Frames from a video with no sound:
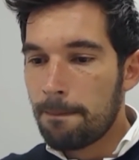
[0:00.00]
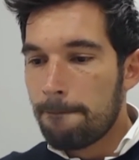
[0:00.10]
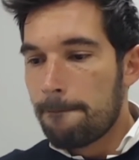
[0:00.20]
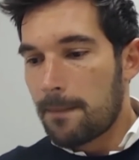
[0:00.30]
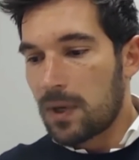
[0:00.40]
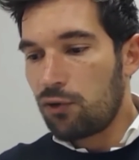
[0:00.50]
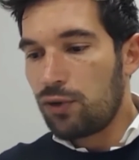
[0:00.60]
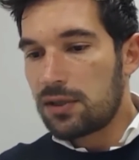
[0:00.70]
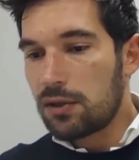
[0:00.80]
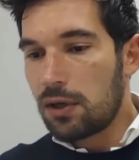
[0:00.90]
and
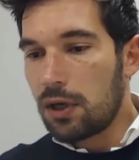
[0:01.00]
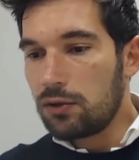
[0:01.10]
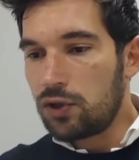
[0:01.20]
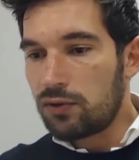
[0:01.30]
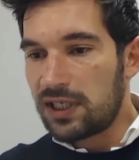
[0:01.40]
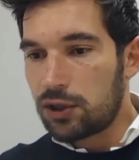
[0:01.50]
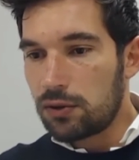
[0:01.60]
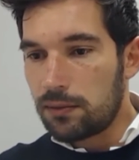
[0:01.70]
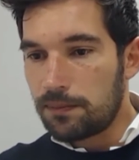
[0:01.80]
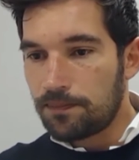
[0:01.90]
greater odds ratio.
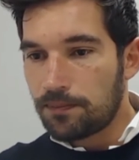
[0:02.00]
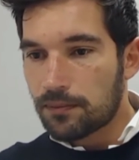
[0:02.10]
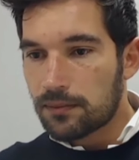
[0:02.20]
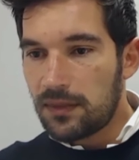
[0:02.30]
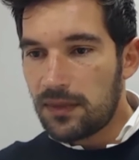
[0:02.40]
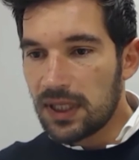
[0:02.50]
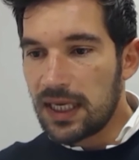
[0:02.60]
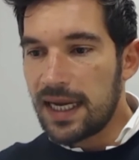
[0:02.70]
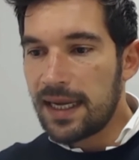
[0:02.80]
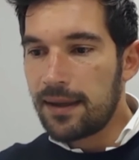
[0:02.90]

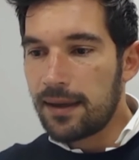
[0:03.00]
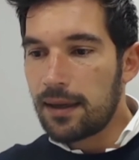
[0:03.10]
And